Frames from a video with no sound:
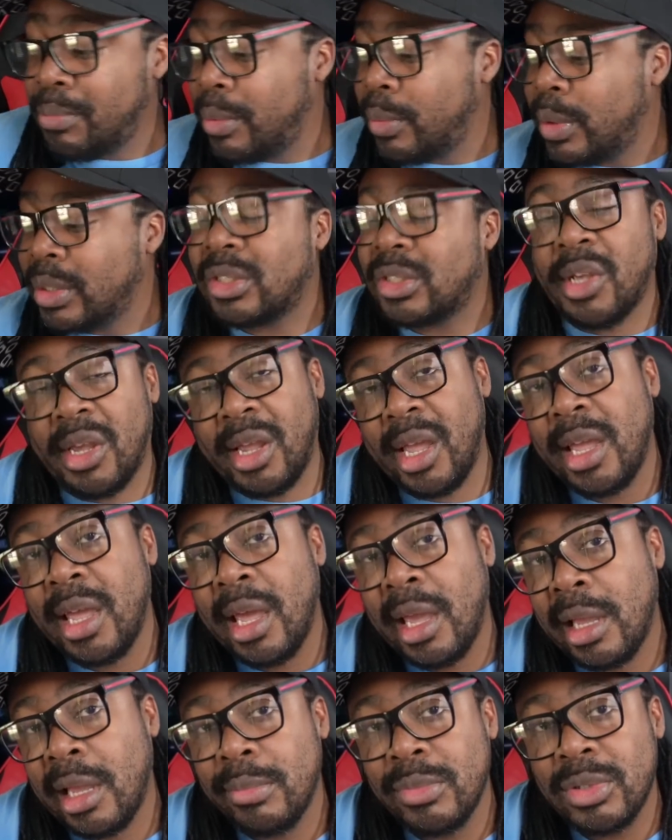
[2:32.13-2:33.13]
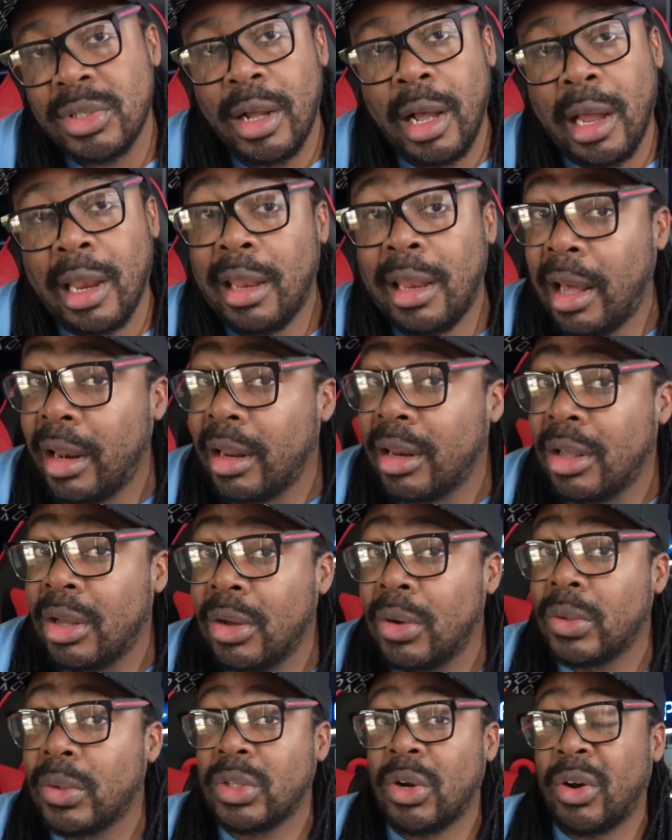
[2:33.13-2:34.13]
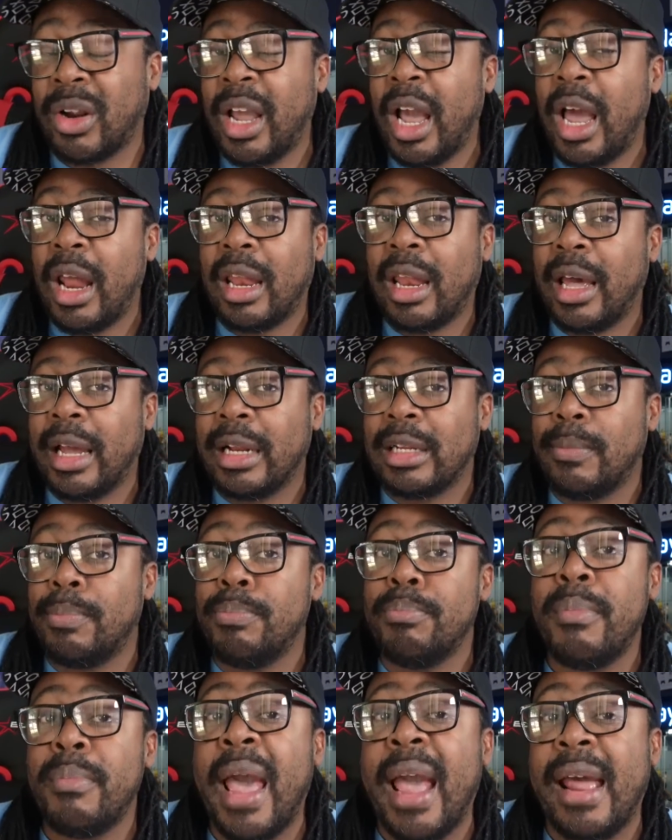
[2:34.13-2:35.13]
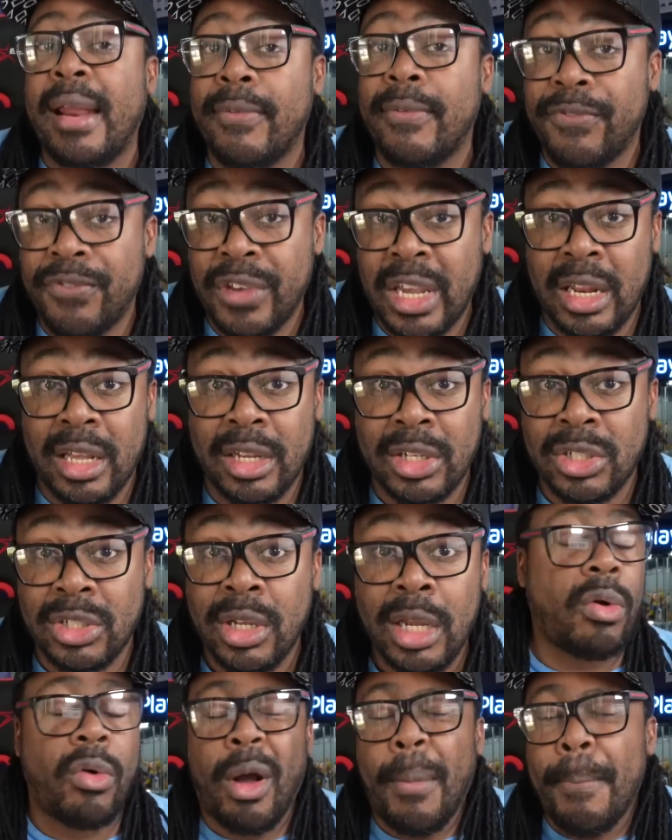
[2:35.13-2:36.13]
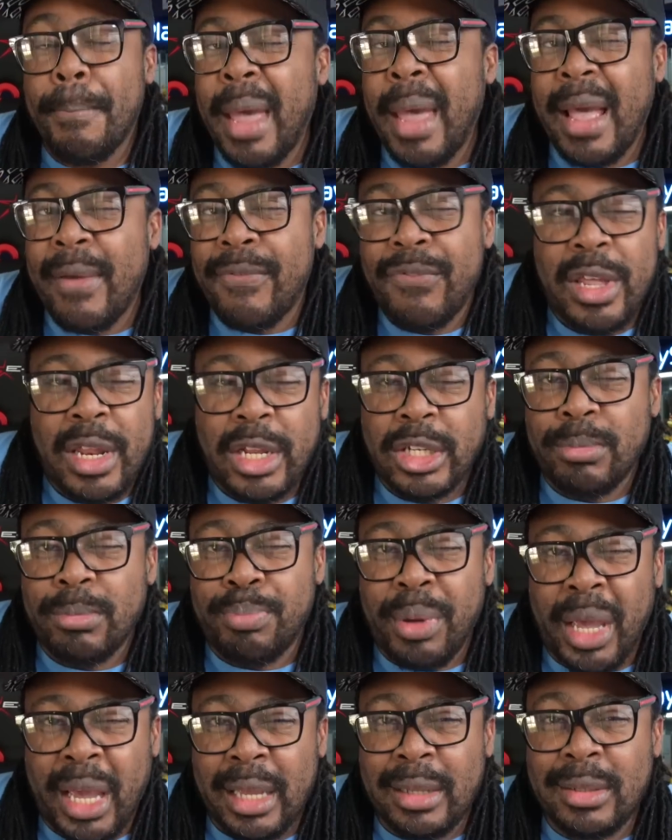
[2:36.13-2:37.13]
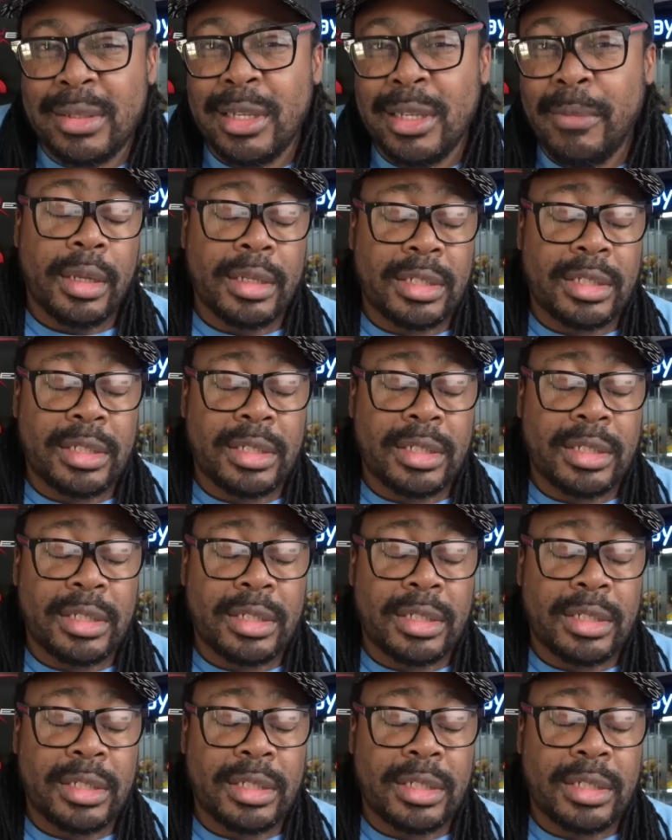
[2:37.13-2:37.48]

But with Sega games, a lot of those are kind of like matte finished or a matte finished base.